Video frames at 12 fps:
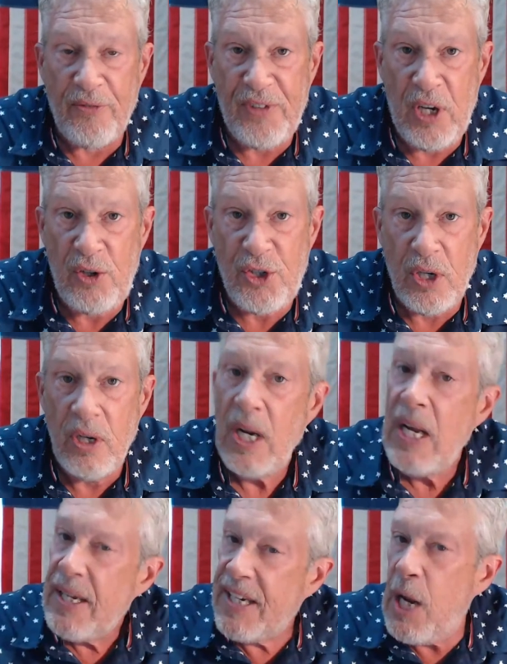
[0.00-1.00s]
future.
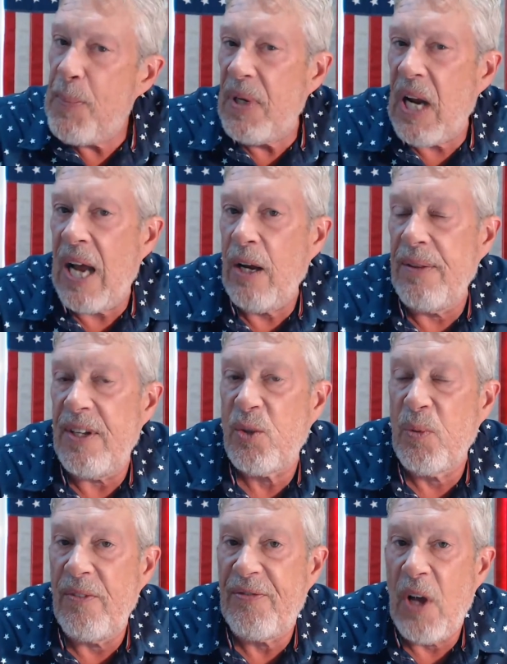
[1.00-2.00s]
Keep an eye on this
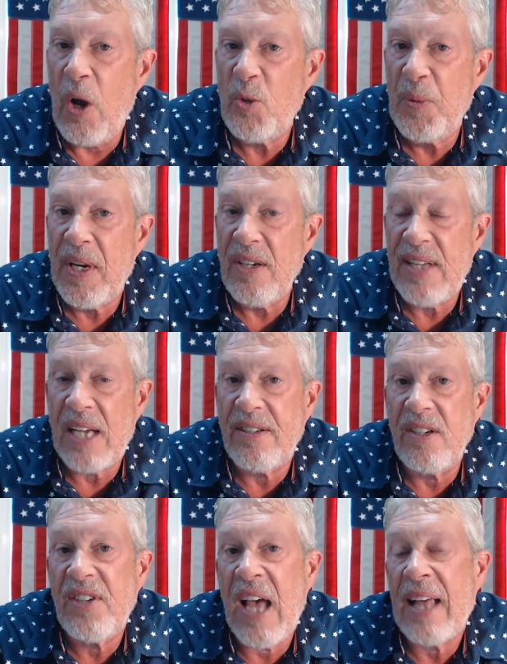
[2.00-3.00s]
one, folks, because that's
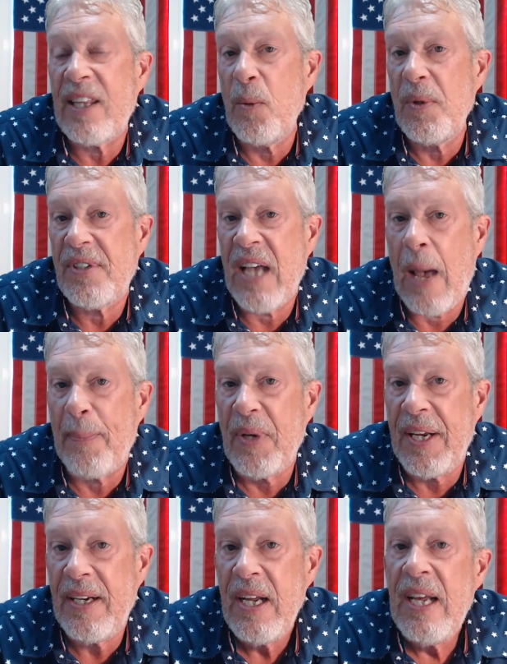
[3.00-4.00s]
exactly what's
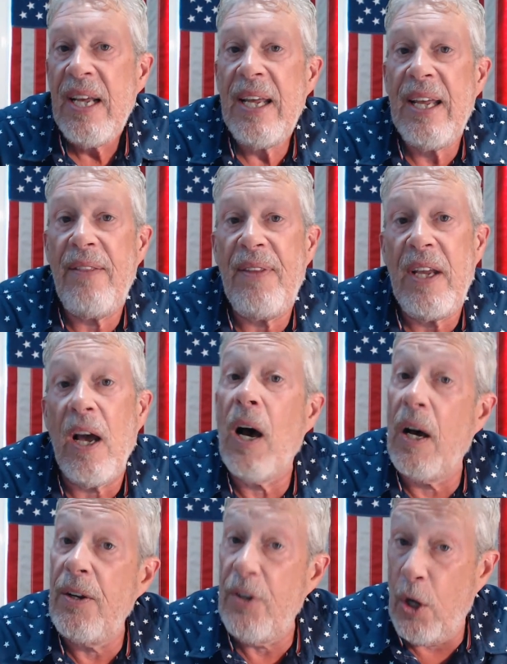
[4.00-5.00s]
happening in the
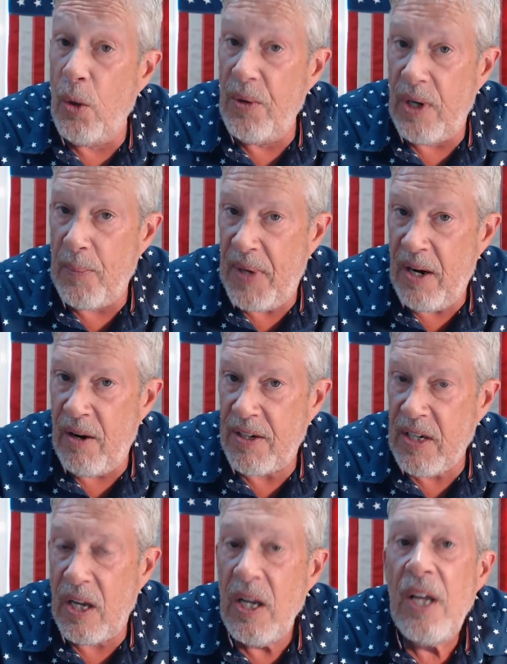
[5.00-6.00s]
Unknown
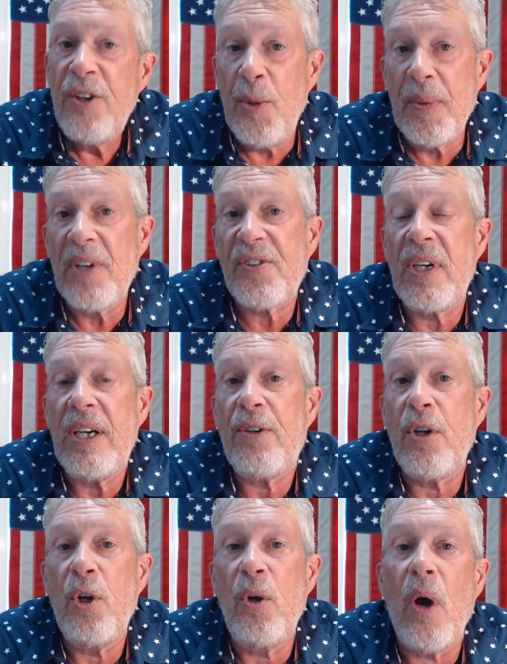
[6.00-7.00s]
America. You were listening
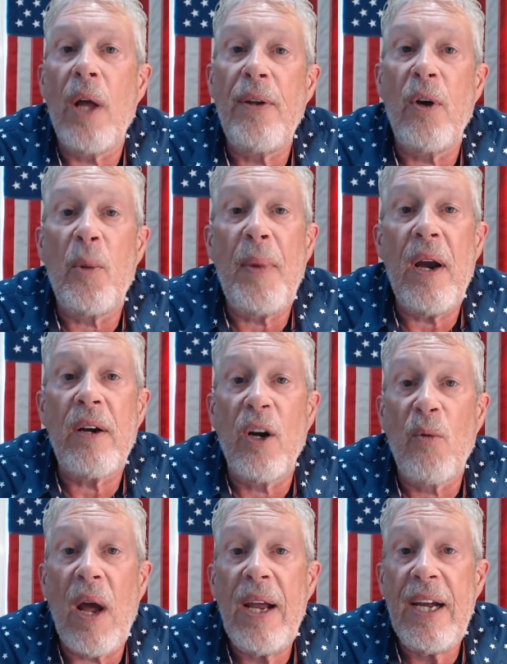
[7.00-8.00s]
to Unknown America
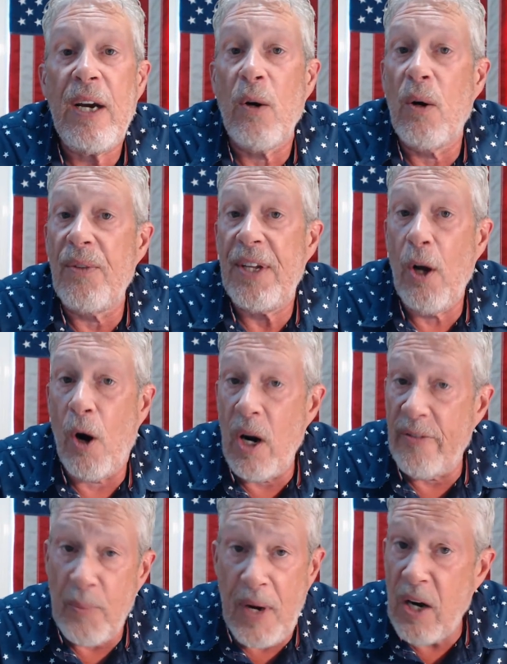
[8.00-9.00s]
right here on the Heart
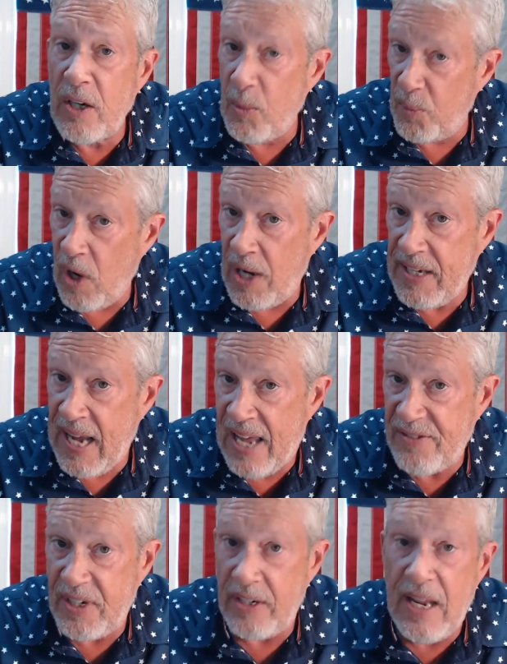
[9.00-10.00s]
of America
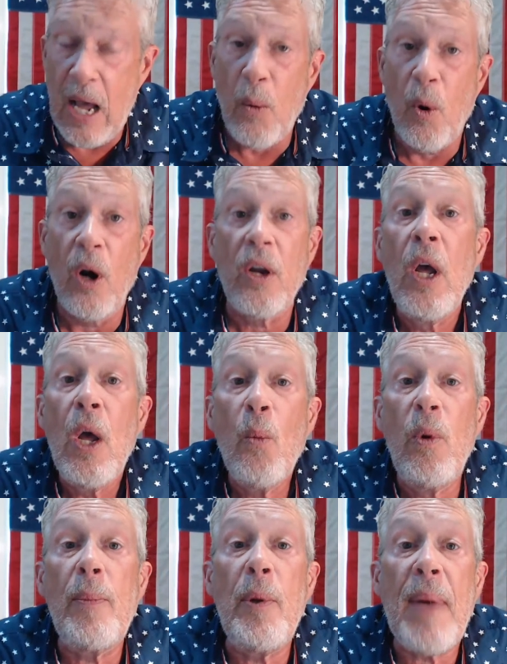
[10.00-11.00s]
Broadcasting Network.
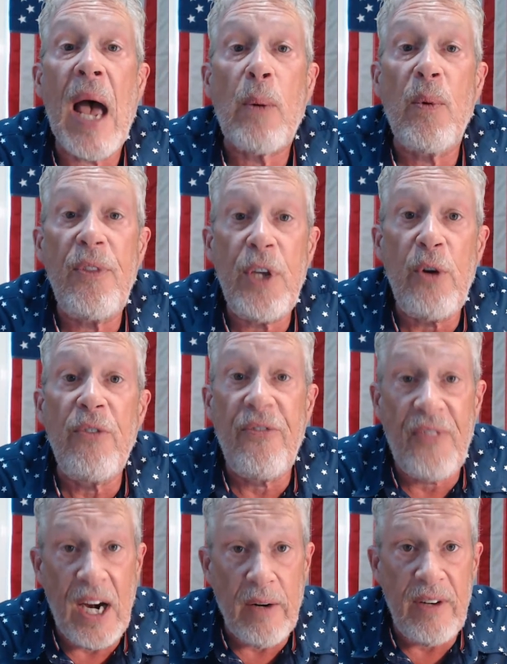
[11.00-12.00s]
We'll be back with you
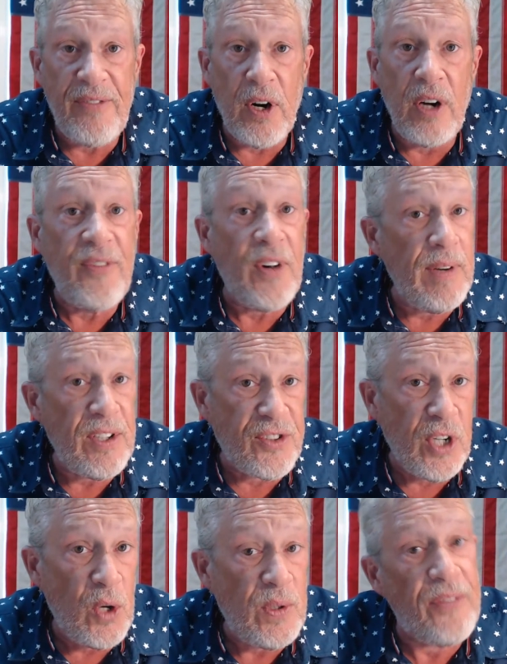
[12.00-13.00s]
very, very, very
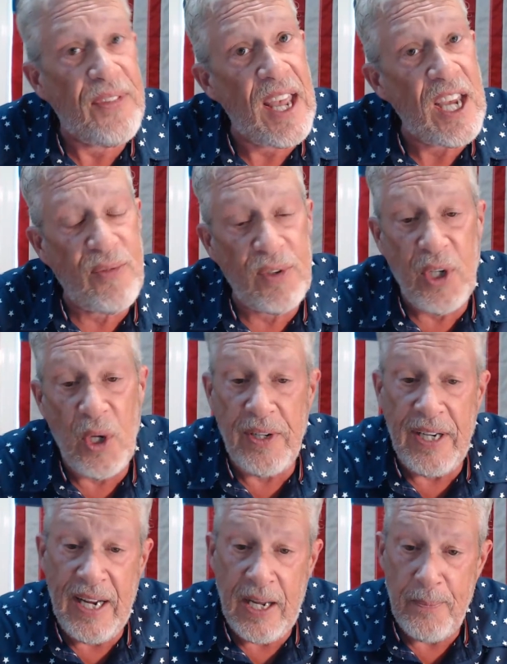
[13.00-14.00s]
soon, and thanks for
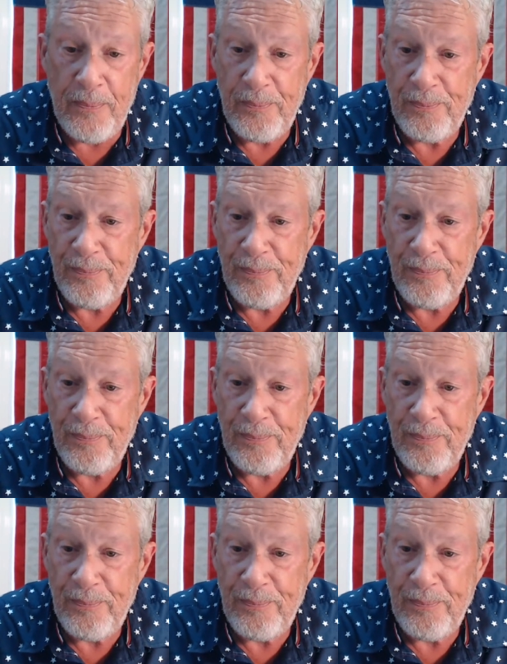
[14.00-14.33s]
tuning in.